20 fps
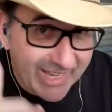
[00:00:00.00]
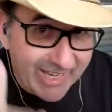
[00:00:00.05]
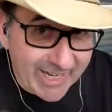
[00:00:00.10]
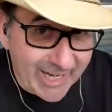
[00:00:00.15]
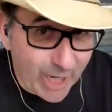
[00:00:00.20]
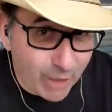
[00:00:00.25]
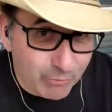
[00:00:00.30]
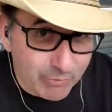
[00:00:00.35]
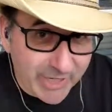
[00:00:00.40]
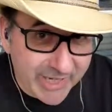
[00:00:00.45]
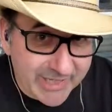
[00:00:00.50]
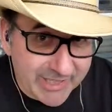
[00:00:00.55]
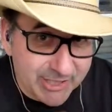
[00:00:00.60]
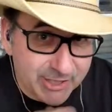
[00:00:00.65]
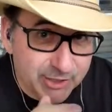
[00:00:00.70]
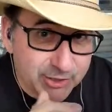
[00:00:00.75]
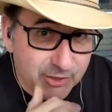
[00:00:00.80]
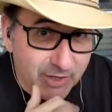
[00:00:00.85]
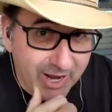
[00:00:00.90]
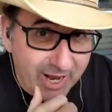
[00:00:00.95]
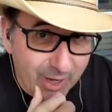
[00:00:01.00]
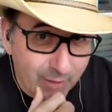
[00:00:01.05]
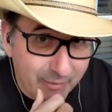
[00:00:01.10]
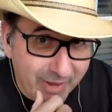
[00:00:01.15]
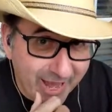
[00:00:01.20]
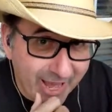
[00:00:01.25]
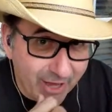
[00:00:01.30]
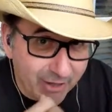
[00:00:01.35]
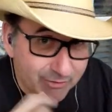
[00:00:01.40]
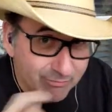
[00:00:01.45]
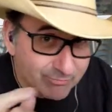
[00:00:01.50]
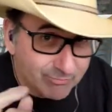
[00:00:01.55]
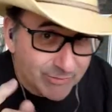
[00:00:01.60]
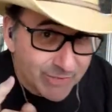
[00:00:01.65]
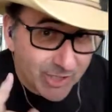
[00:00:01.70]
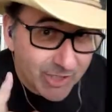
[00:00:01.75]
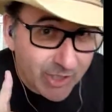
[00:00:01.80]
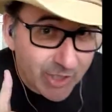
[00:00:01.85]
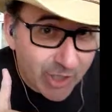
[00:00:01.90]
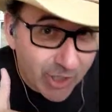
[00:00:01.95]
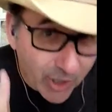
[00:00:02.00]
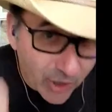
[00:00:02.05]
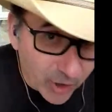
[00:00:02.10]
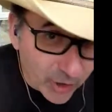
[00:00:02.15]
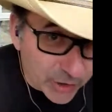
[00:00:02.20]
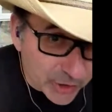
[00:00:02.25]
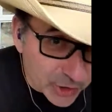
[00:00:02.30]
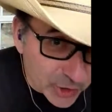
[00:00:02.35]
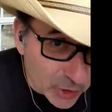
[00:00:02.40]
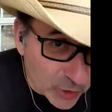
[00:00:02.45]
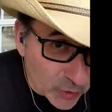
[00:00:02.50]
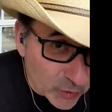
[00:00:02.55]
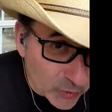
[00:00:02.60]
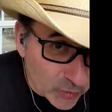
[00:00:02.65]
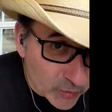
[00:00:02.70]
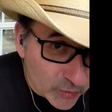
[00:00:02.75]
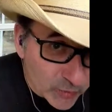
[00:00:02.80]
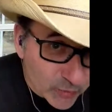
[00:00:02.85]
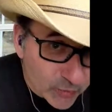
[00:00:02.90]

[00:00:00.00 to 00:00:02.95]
And I'm ready to try them out. Are you?